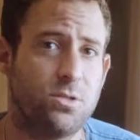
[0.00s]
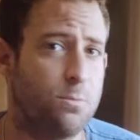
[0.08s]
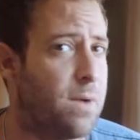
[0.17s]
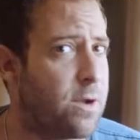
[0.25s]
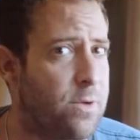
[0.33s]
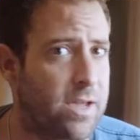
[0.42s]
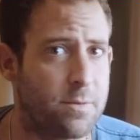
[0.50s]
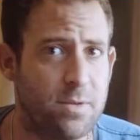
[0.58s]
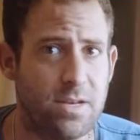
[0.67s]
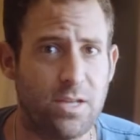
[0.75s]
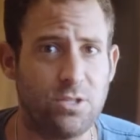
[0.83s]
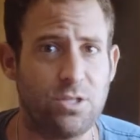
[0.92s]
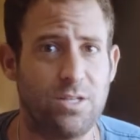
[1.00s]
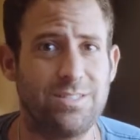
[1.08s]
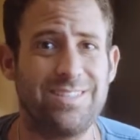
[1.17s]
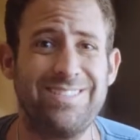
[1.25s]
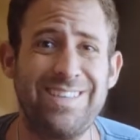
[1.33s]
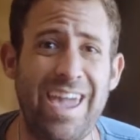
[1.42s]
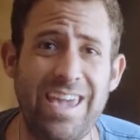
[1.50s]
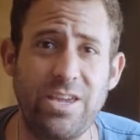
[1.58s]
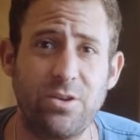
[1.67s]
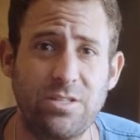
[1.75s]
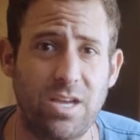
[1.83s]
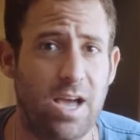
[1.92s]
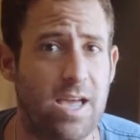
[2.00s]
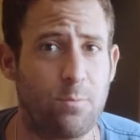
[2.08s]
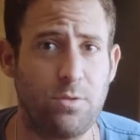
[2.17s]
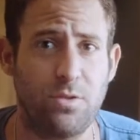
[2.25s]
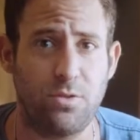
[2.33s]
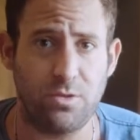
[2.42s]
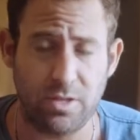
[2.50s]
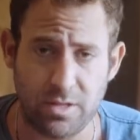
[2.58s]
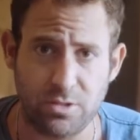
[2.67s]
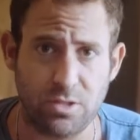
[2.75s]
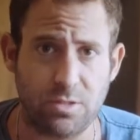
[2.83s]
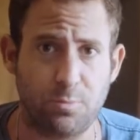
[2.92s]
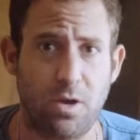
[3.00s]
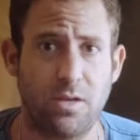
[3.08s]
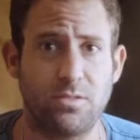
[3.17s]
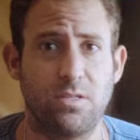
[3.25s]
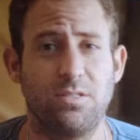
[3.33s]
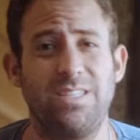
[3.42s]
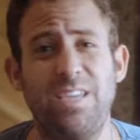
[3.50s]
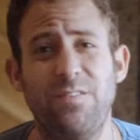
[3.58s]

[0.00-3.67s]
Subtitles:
So my recommendation is take your time with the due diligence process.